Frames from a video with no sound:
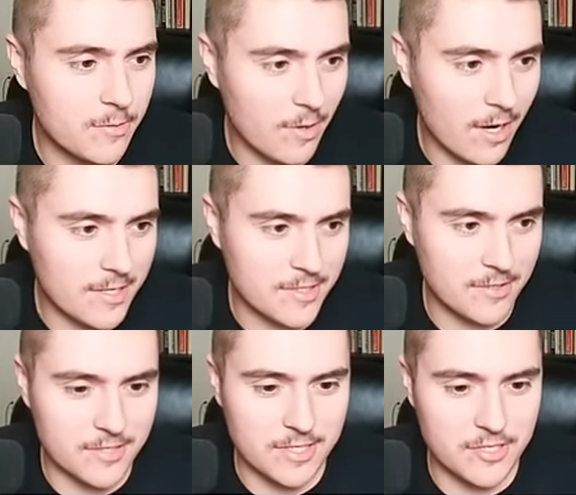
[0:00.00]

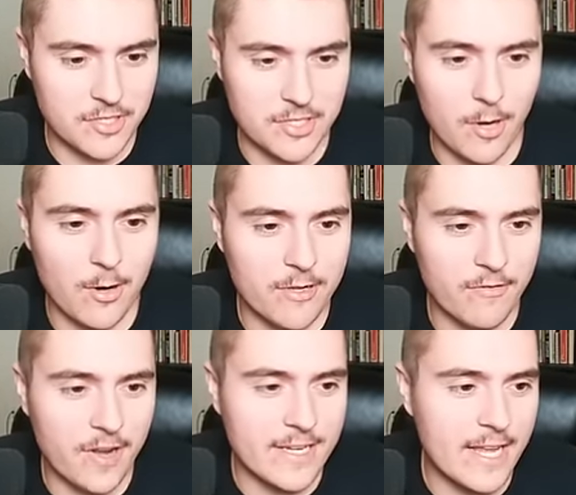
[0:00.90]
rosters, it's just hard to
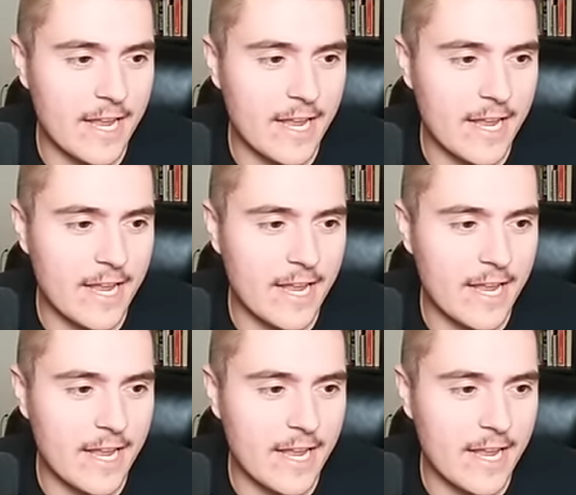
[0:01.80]
find